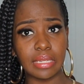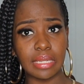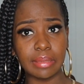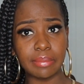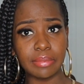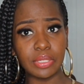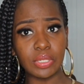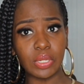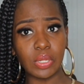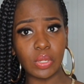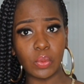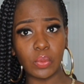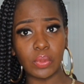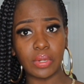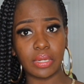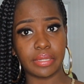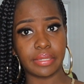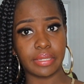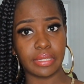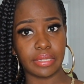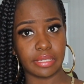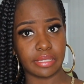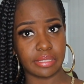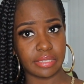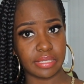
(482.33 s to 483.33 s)
let me know what
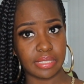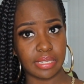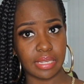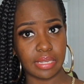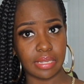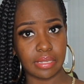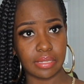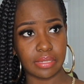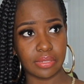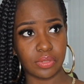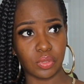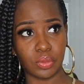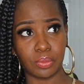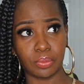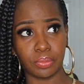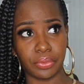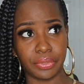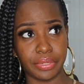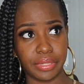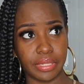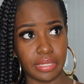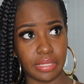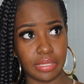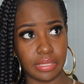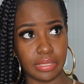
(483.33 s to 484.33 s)
other hairstyles or
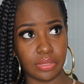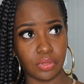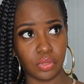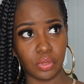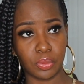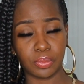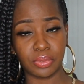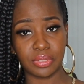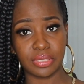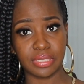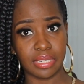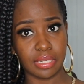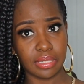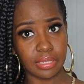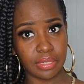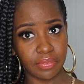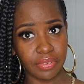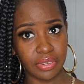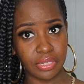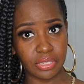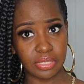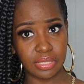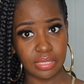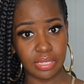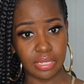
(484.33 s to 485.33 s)
braids or protective
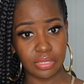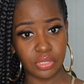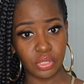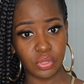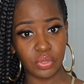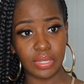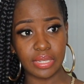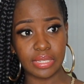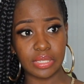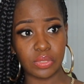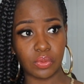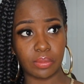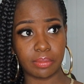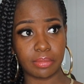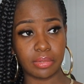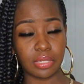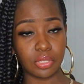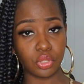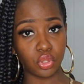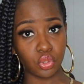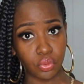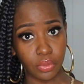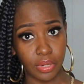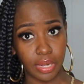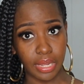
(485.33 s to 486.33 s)
hairstyles you guys want me
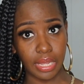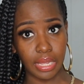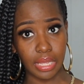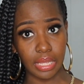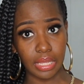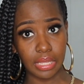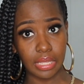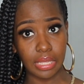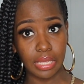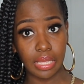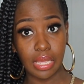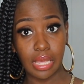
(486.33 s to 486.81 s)
to try.